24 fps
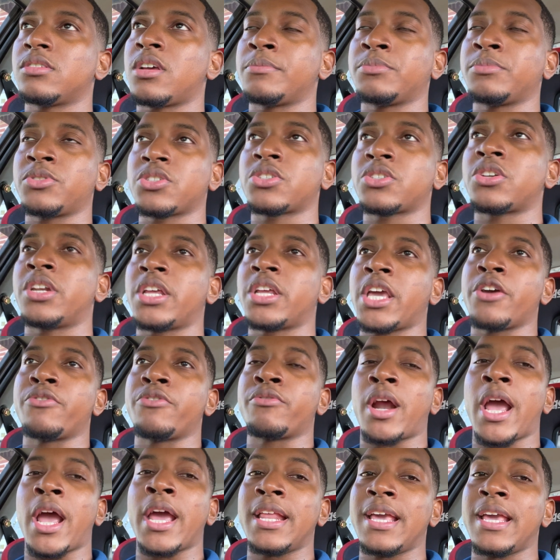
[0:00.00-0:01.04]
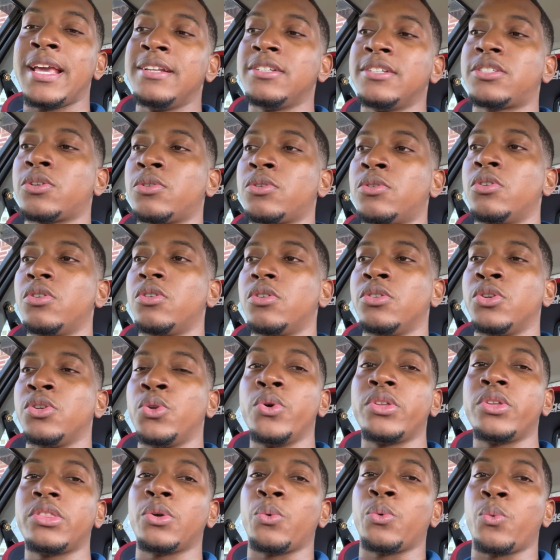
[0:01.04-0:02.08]
I'm just gonna get right into
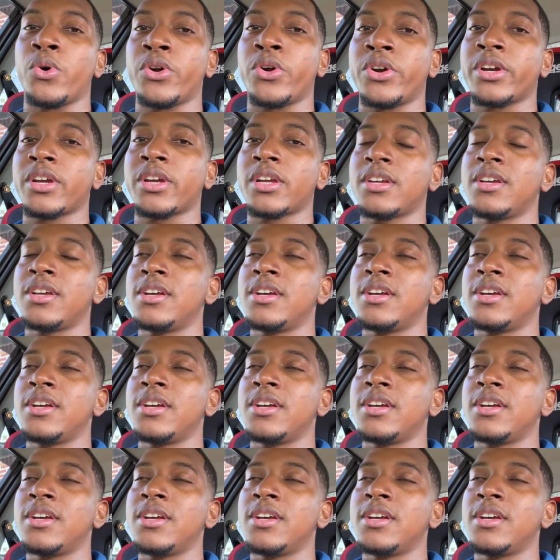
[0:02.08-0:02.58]
doing the work.